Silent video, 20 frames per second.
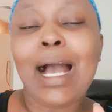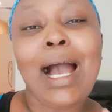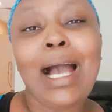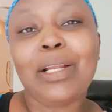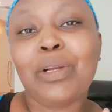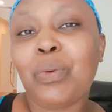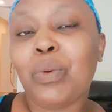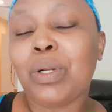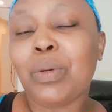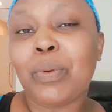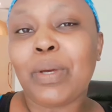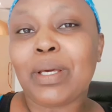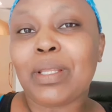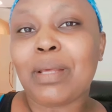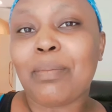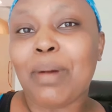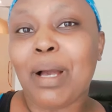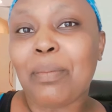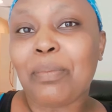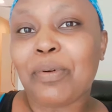I don't want to wake
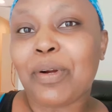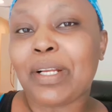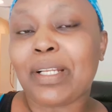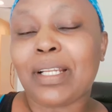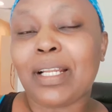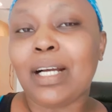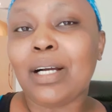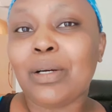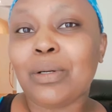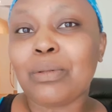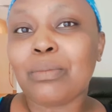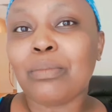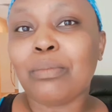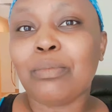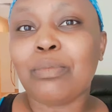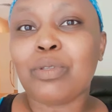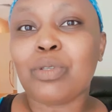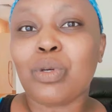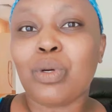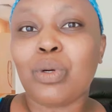them up right
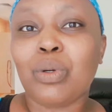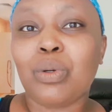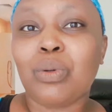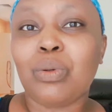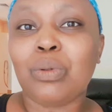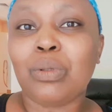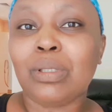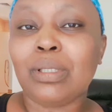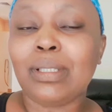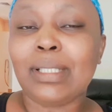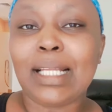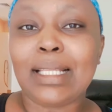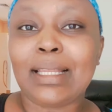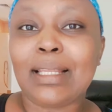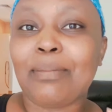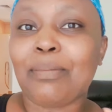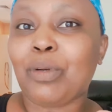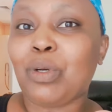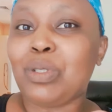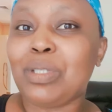now, so let
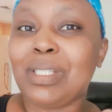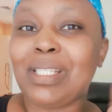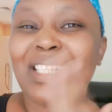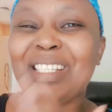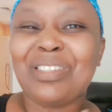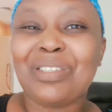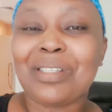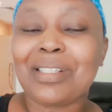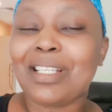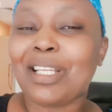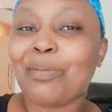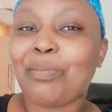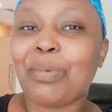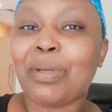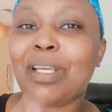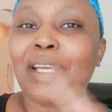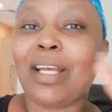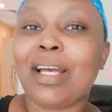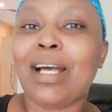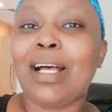them continue
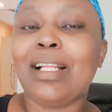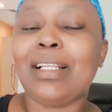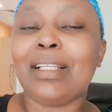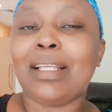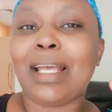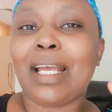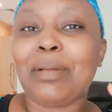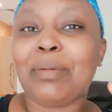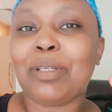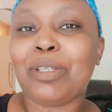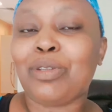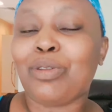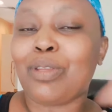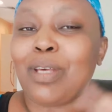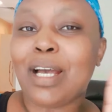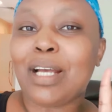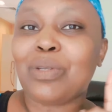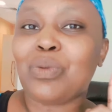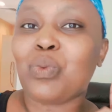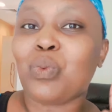sleeping. I'll get to
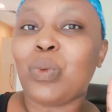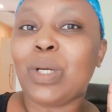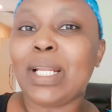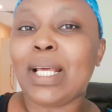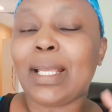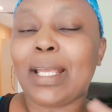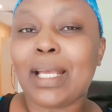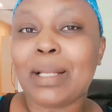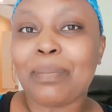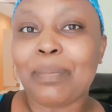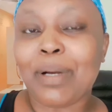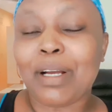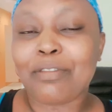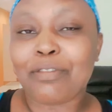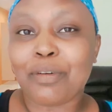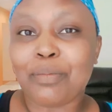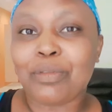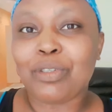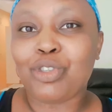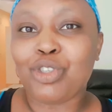that when I get back
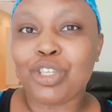from the